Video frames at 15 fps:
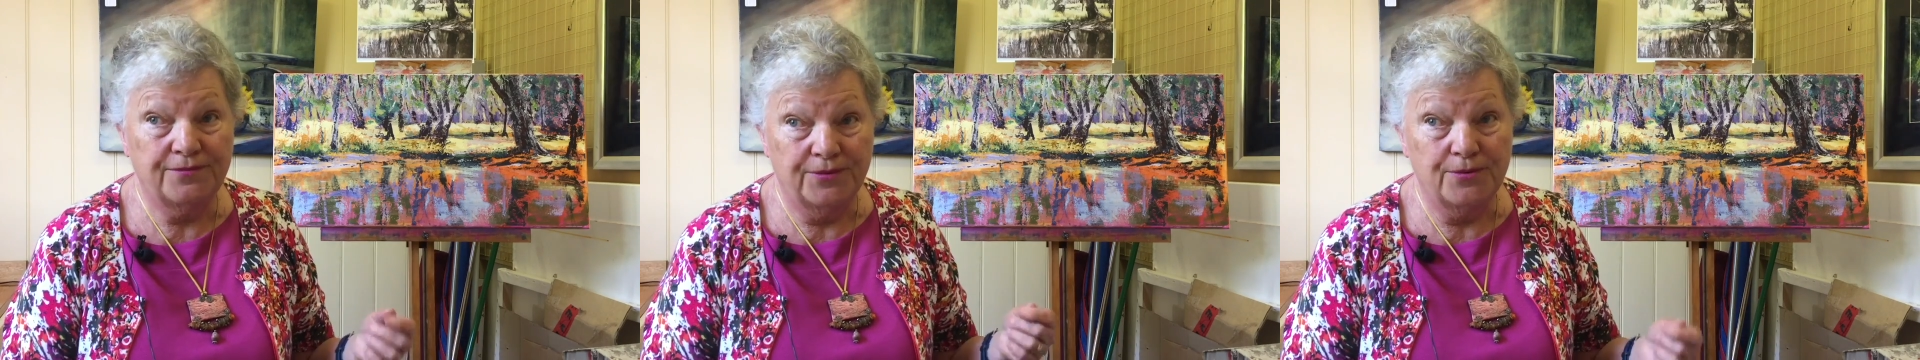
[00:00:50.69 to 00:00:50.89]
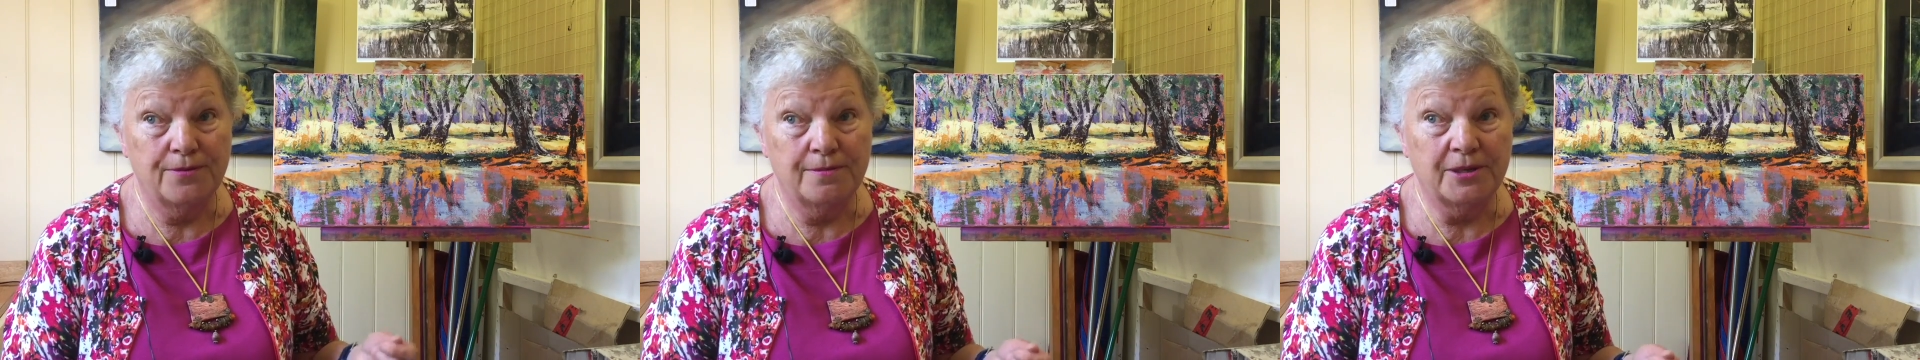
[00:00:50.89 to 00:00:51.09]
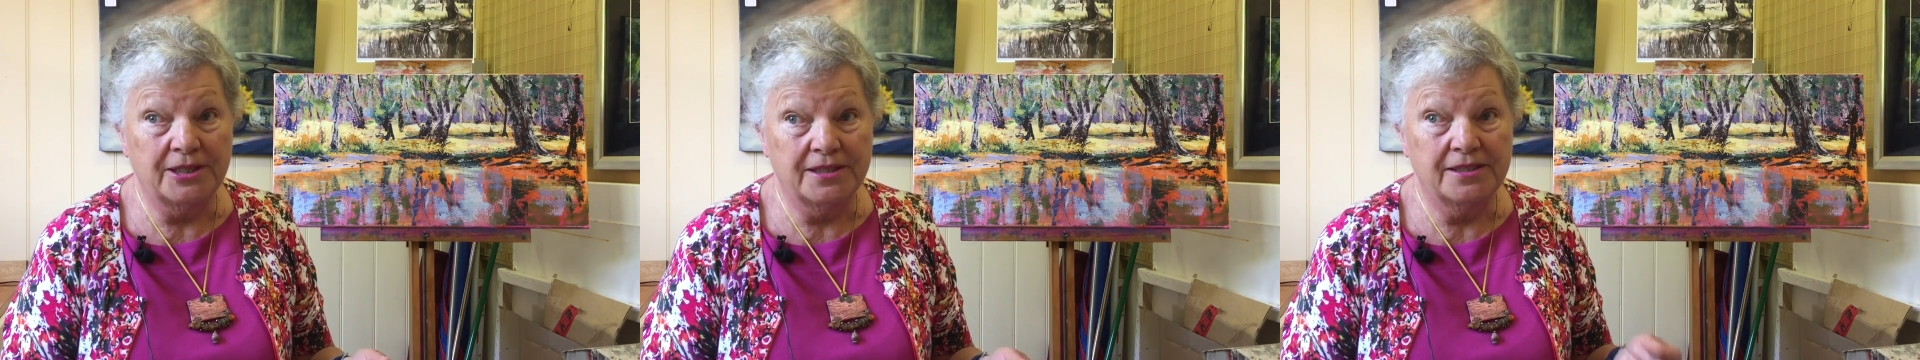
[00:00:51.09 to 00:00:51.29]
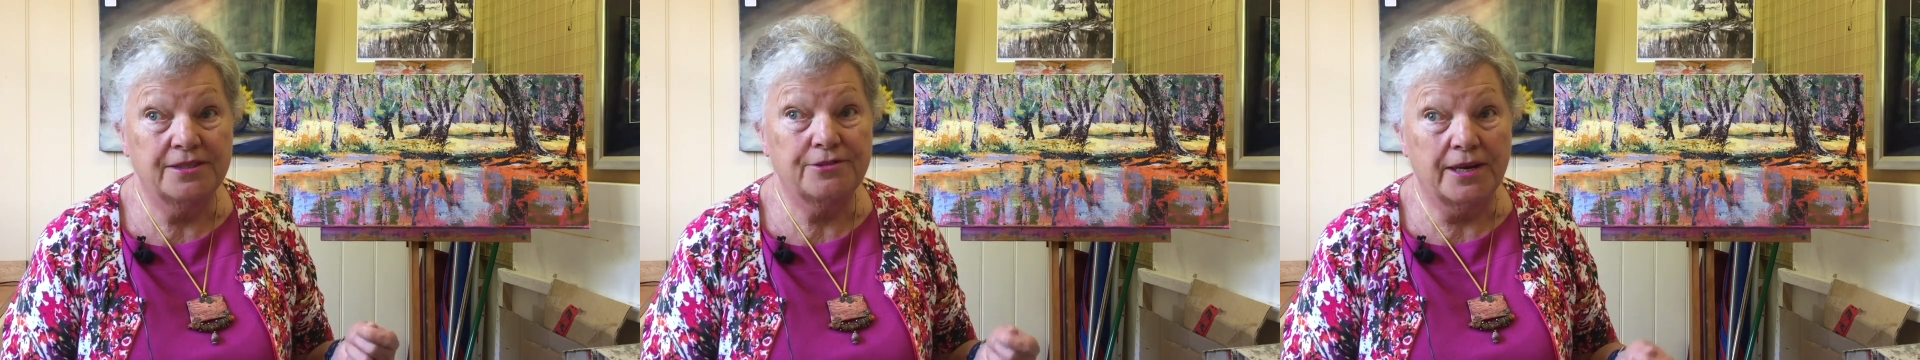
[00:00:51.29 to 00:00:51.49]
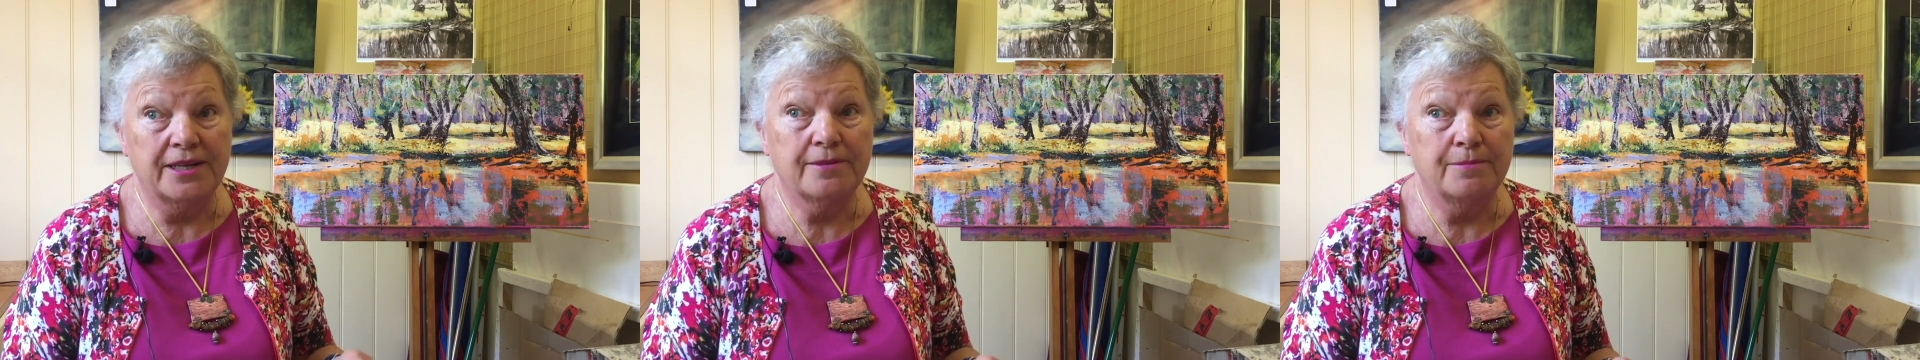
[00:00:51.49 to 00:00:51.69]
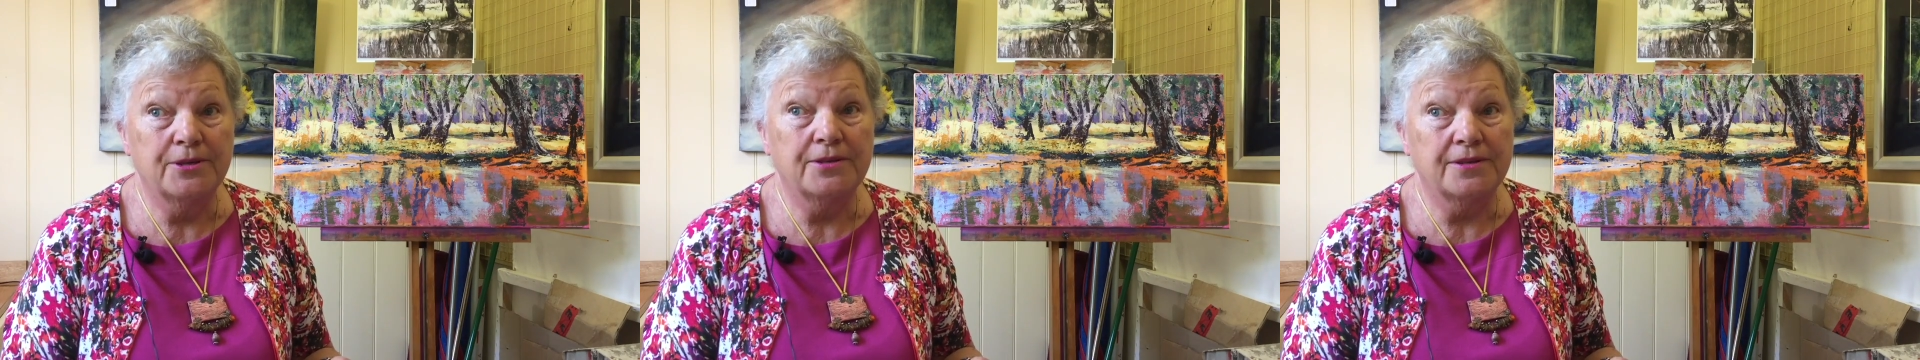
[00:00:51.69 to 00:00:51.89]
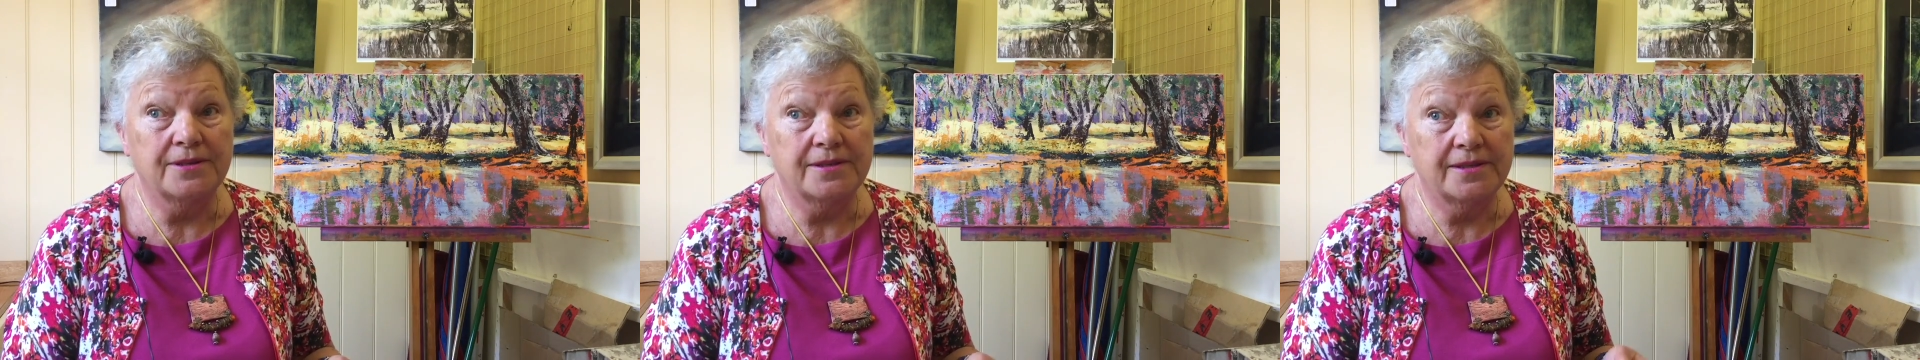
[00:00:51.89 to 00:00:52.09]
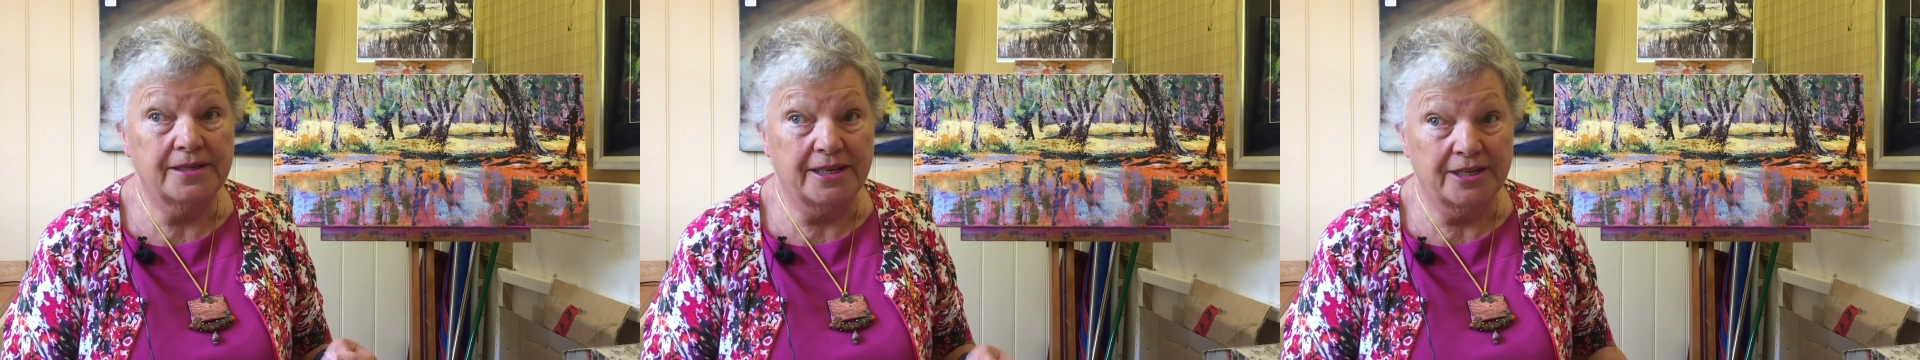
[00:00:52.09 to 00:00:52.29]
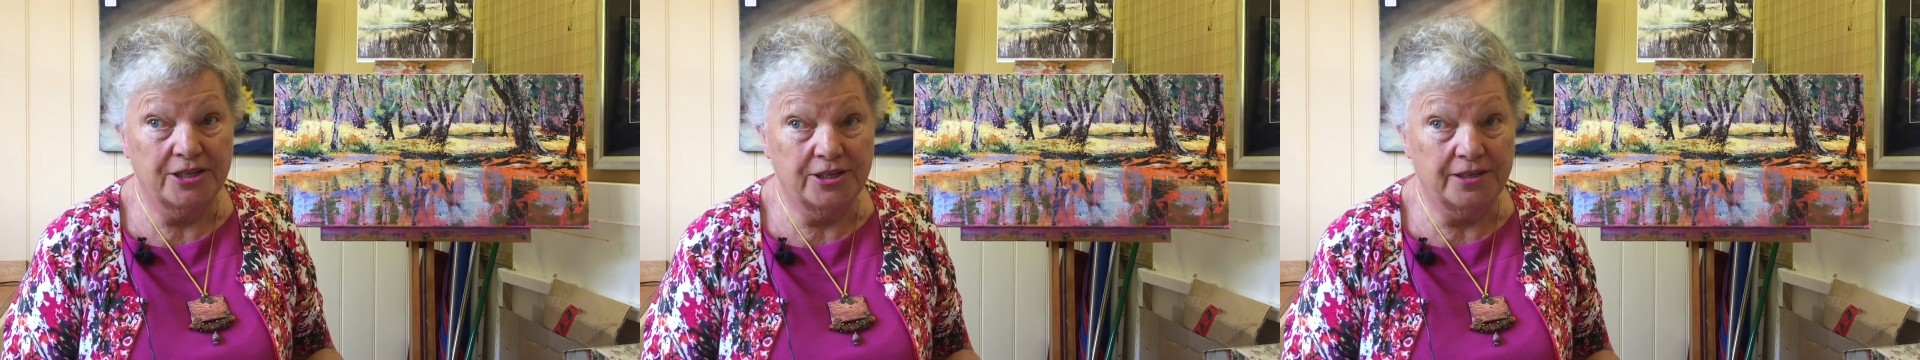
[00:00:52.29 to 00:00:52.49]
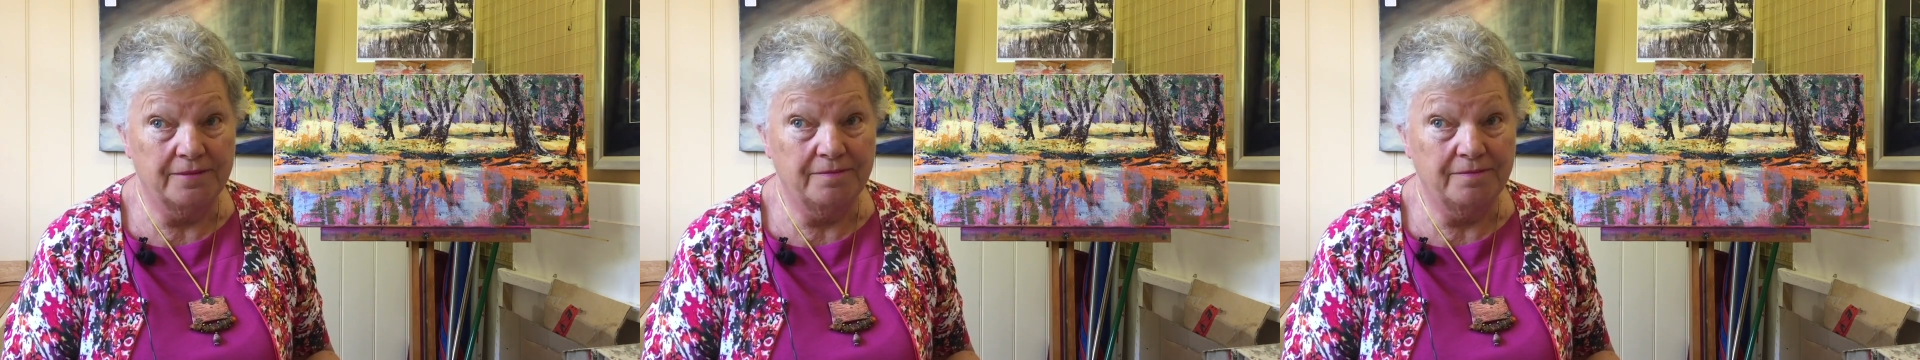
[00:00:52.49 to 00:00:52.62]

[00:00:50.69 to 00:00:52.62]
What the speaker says: formerly Strathmerton Station.